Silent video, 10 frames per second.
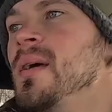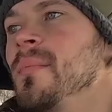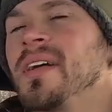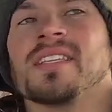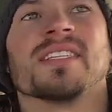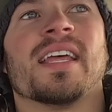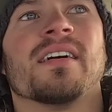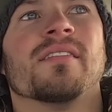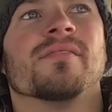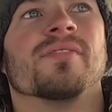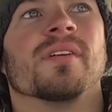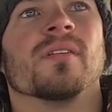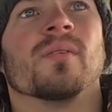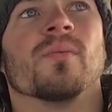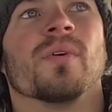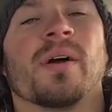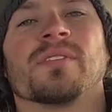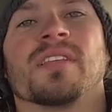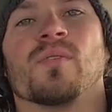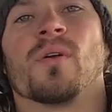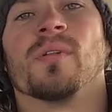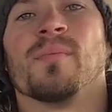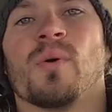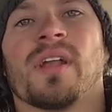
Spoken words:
but instead of when I was in normal mode,